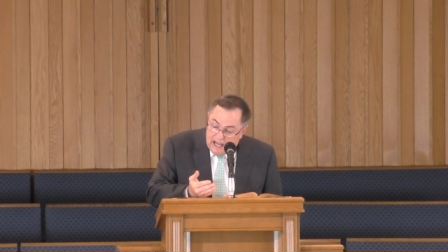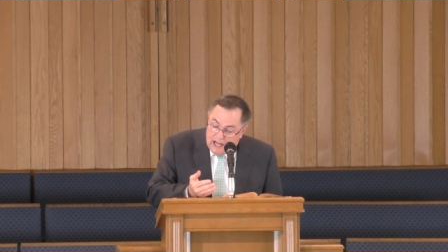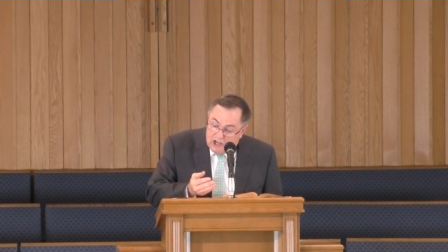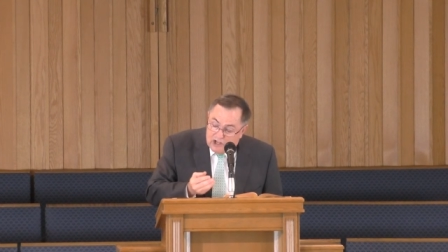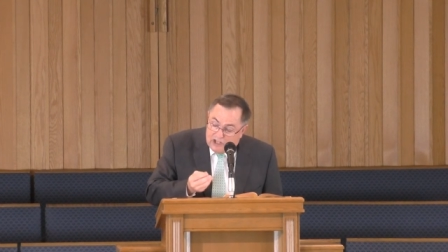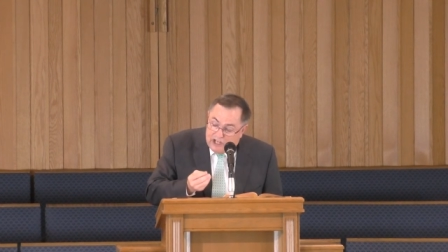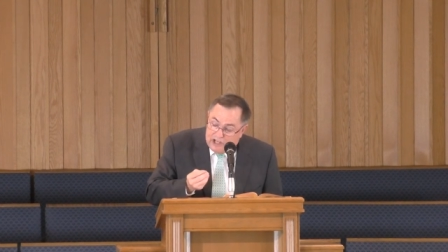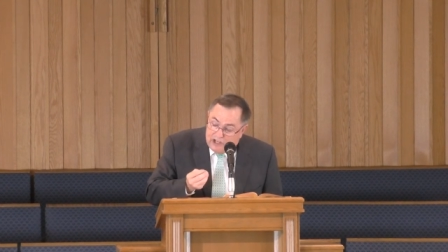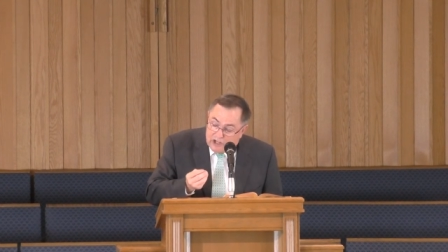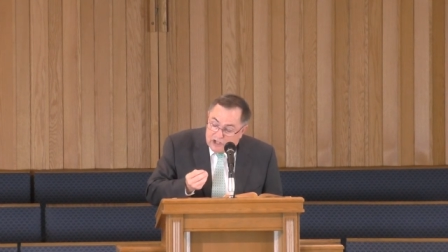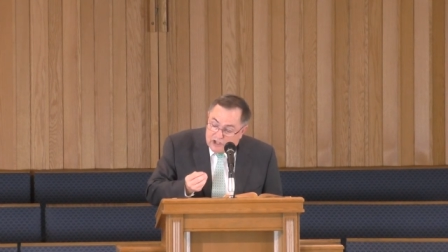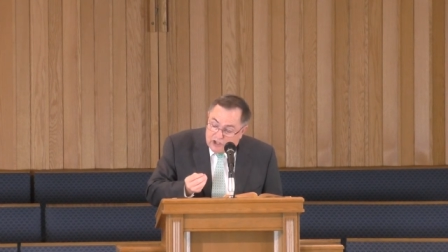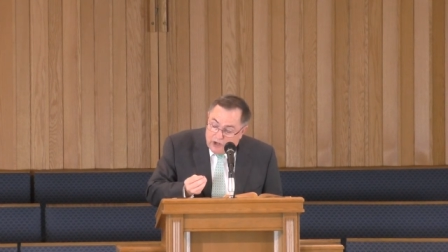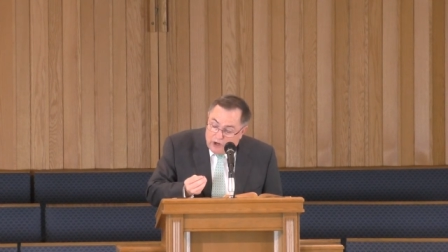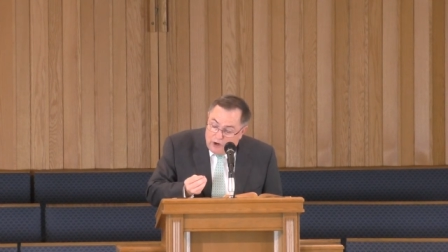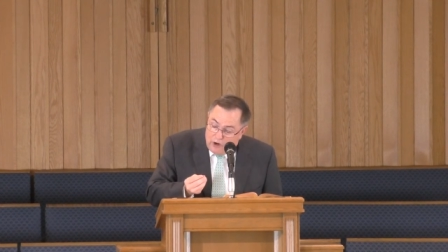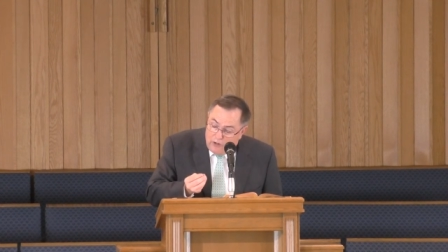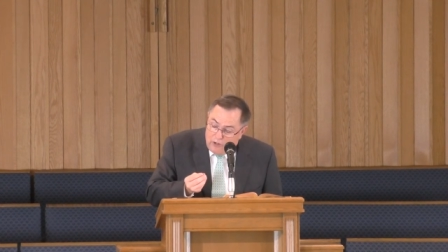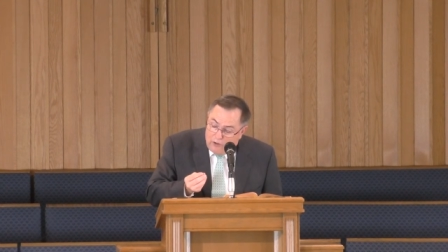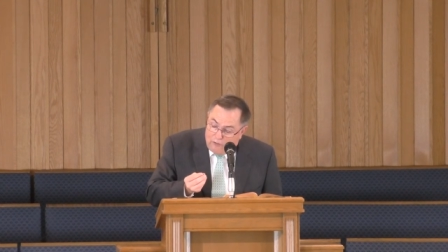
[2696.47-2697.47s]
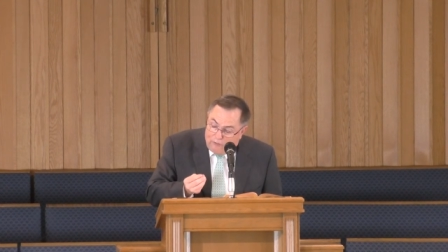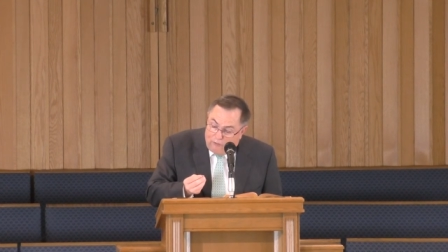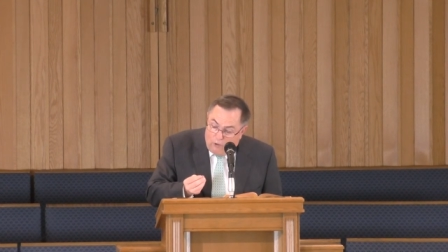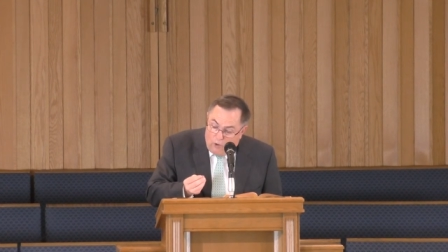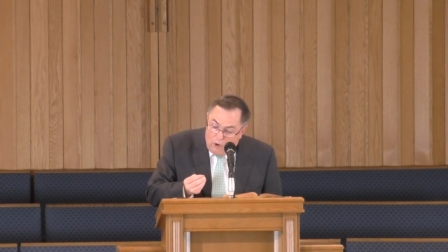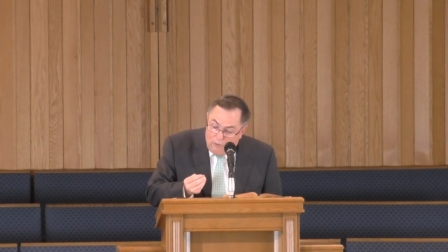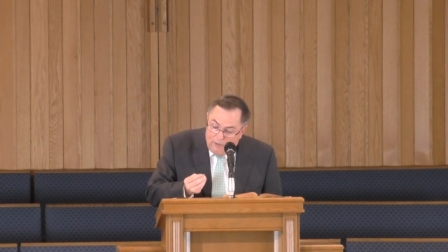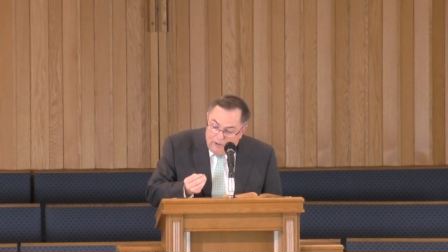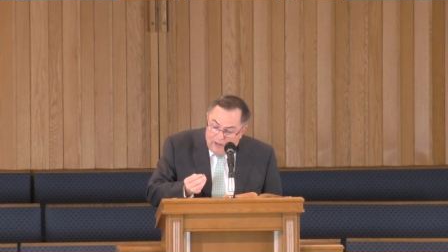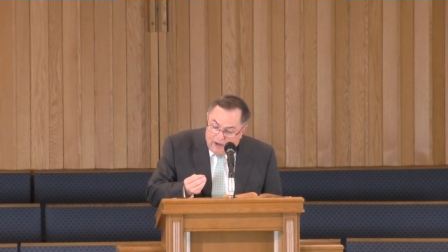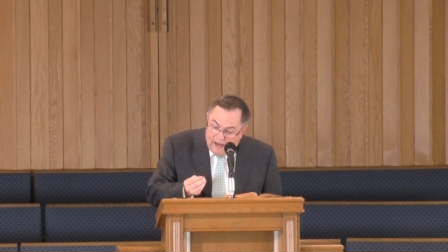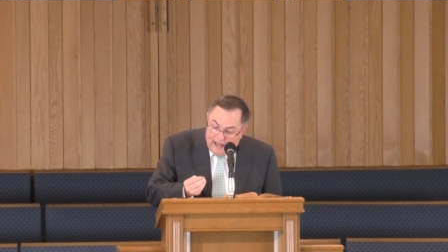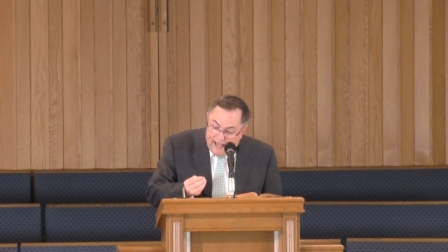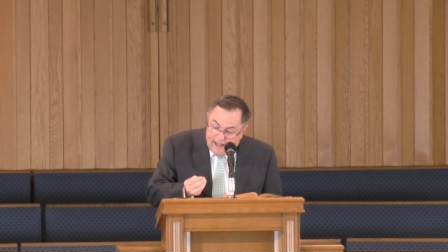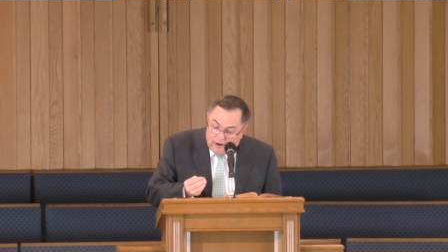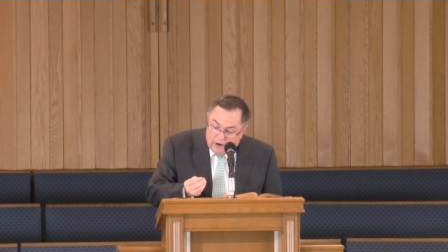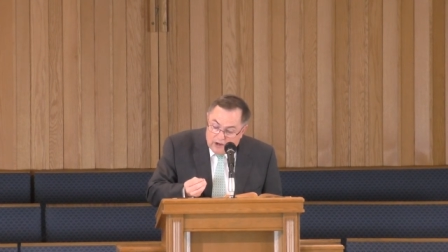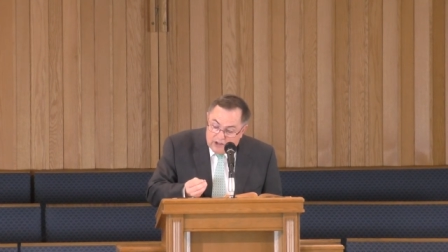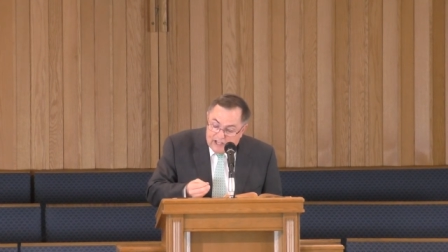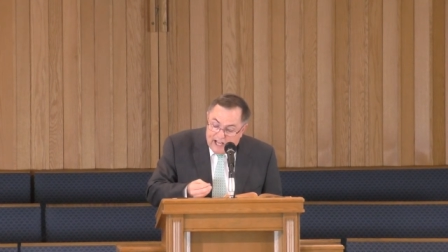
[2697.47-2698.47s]
She discerned the form of the
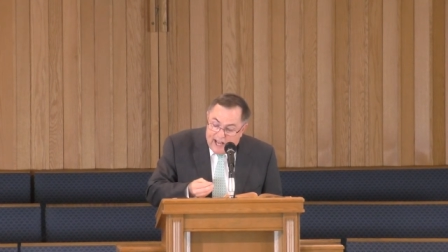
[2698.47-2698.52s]
letters,